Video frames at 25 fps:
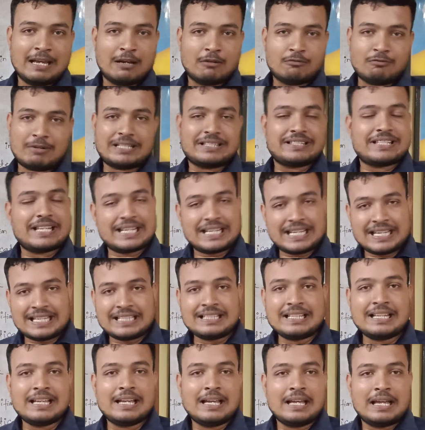Once again,
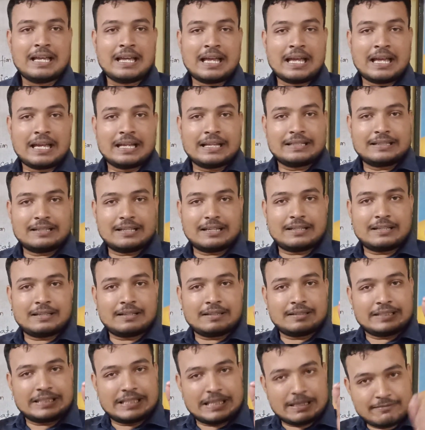
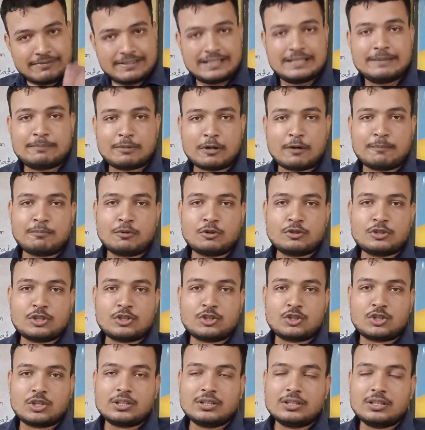the given
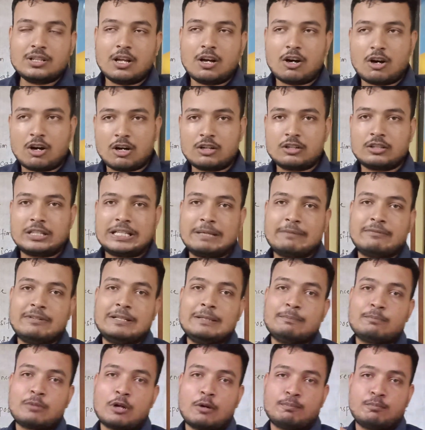proposition or
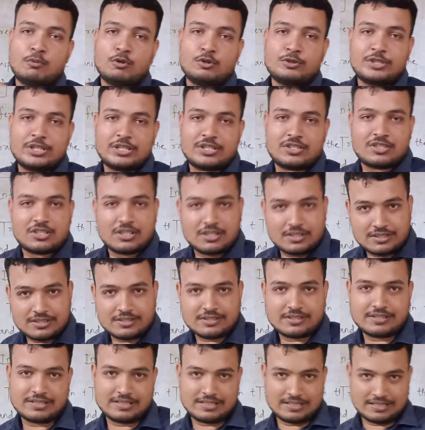given propositions,